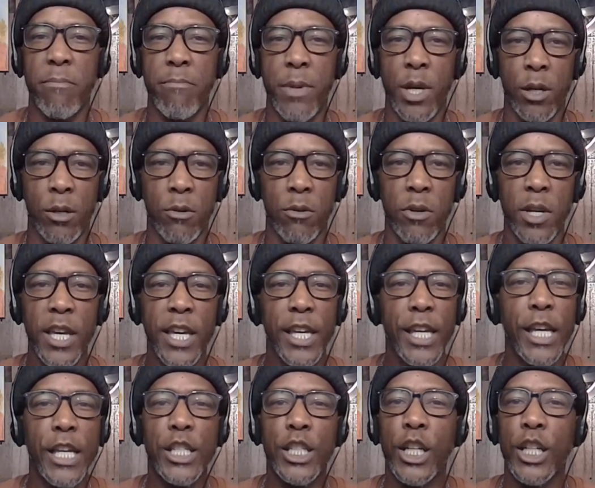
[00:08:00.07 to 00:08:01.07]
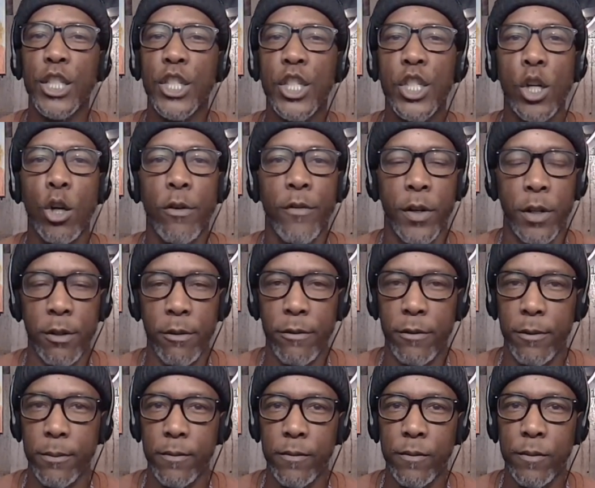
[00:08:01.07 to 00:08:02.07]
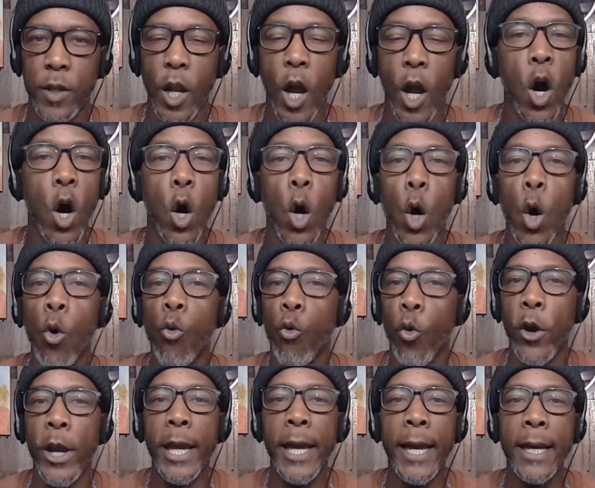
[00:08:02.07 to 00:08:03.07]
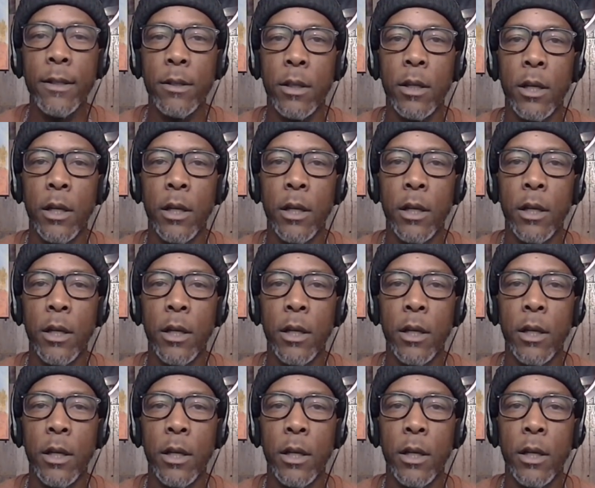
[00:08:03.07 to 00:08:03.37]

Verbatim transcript: middle is conservative, all red.